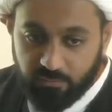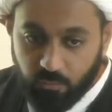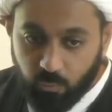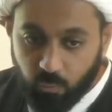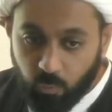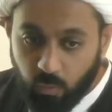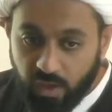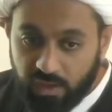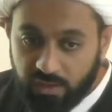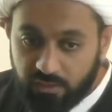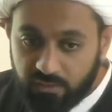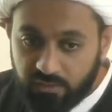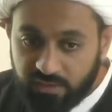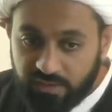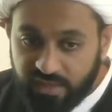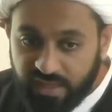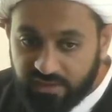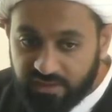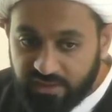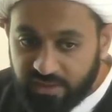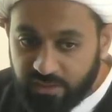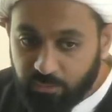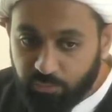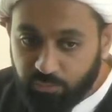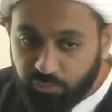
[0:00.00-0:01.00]
When
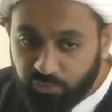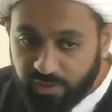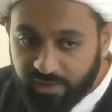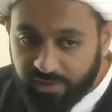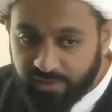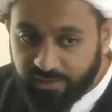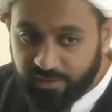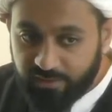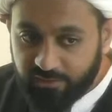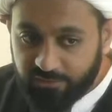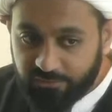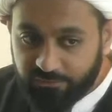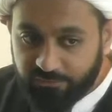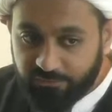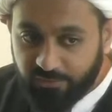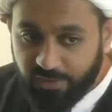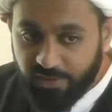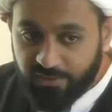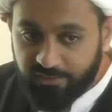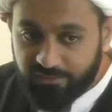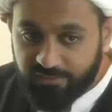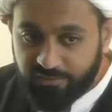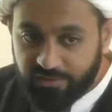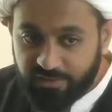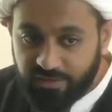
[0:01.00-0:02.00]
can he break his
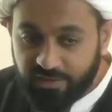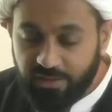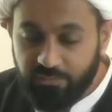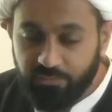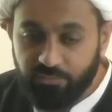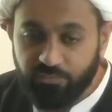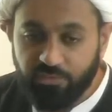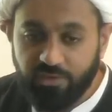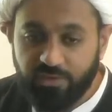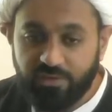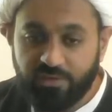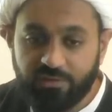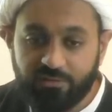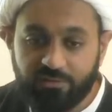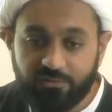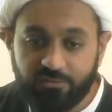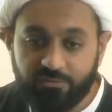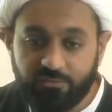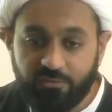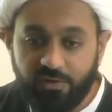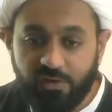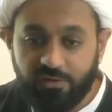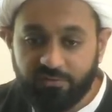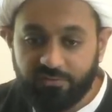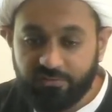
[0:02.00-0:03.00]
fast? He can break his
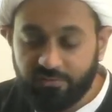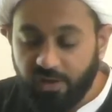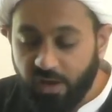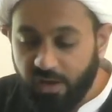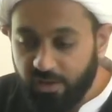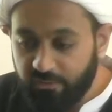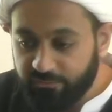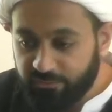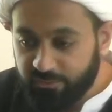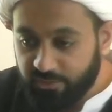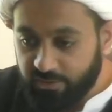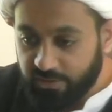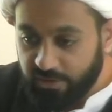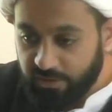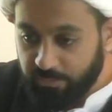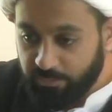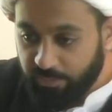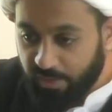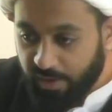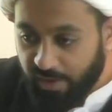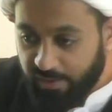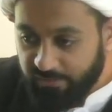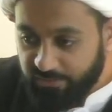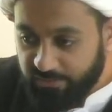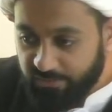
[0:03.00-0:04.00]
fast after he
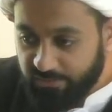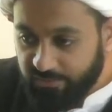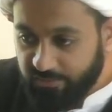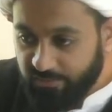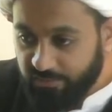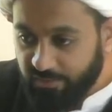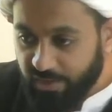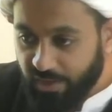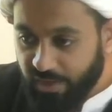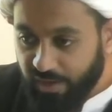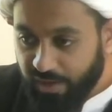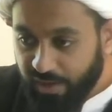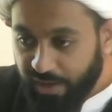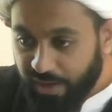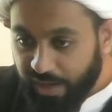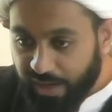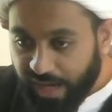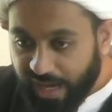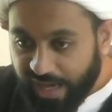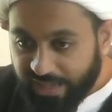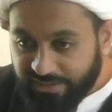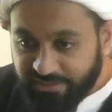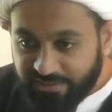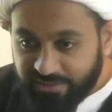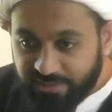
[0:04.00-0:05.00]
passes
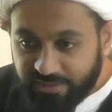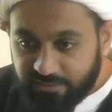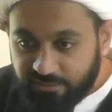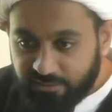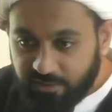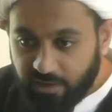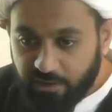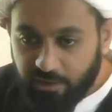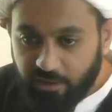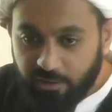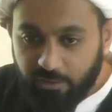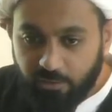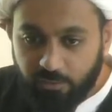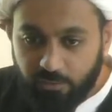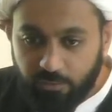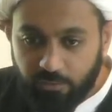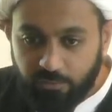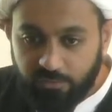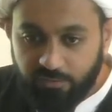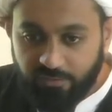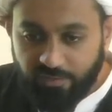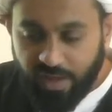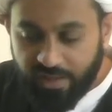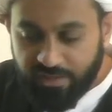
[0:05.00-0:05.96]
Hadd al-Tarakhus.